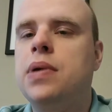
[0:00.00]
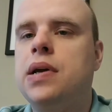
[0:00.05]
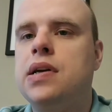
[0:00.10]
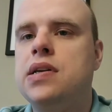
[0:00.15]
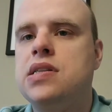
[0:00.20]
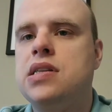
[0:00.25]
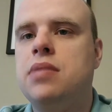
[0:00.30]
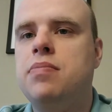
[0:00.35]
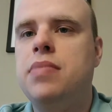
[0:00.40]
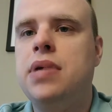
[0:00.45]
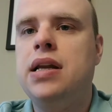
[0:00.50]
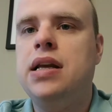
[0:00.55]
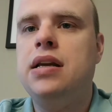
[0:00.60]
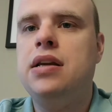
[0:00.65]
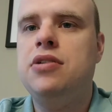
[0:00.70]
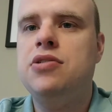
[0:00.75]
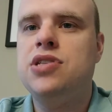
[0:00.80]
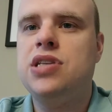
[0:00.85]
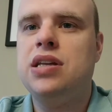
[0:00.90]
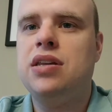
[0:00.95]
Because the
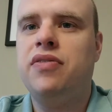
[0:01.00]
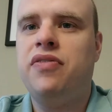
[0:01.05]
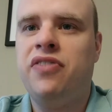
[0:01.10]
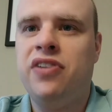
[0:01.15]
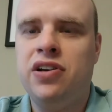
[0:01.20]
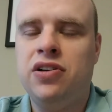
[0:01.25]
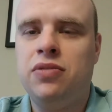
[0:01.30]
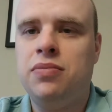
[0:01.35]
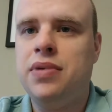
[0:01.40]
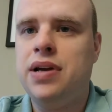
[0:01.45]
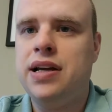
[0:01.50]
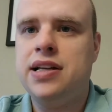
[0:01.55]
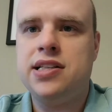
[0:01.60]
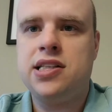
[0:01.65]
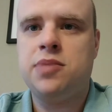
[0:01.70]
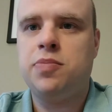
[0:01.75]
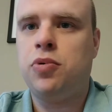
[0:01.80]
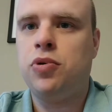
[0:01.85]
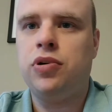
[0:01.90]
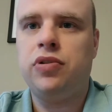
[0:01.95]
minute you see the film,
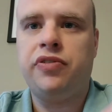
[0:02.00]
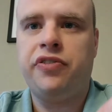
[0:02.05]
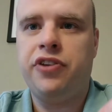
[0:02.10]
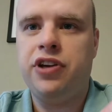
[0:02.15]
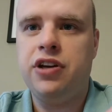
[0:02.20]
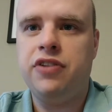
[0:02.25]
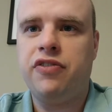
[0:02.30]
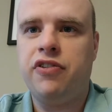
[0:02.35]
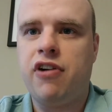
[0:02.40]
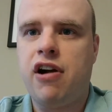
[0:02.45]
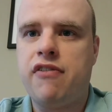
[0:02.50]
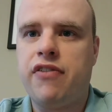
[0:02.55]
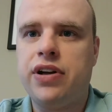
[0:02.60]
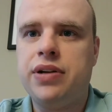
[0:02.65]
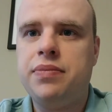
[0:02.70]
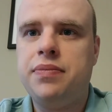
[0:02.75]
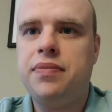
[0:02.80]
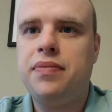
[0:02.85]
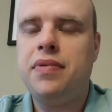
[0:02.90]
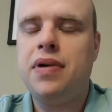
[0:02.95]
it's spoiled for you
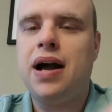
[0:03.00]
forever,